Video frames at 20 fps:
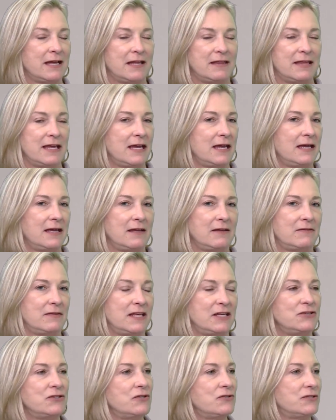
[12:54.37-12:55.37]

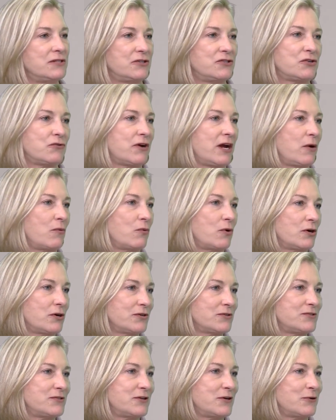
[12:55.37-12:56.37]
they do such great
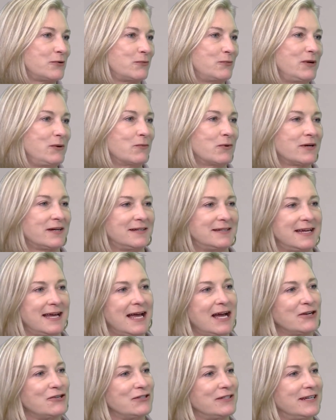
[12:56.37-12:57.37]
work. So we wanted to
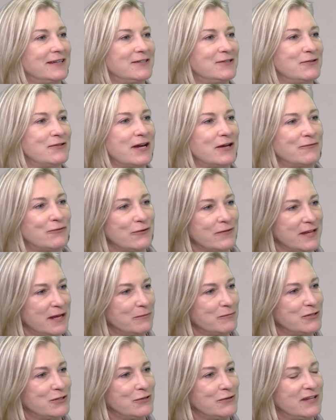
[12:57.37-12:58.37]
actually do that for
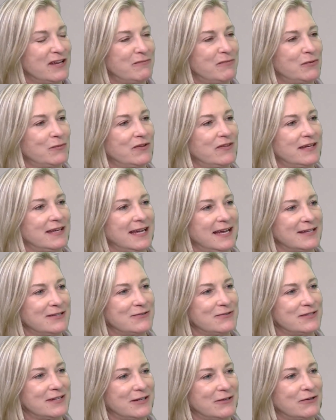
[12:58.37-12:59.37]
them too. They've been with the
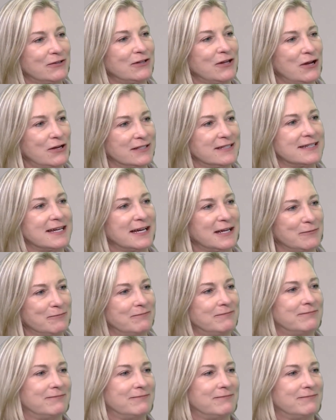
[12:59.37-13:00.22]
Cancer Center a long time.